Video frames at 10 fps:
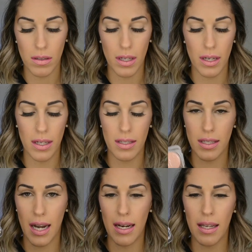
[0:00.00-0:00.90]
And it's
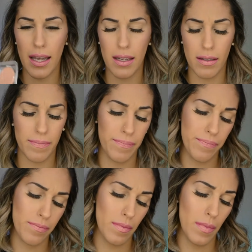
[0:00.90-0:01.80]
kind of like,
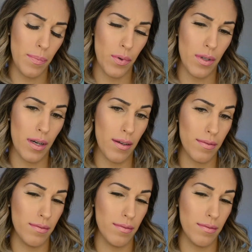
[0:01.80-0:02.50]
let me pull it up.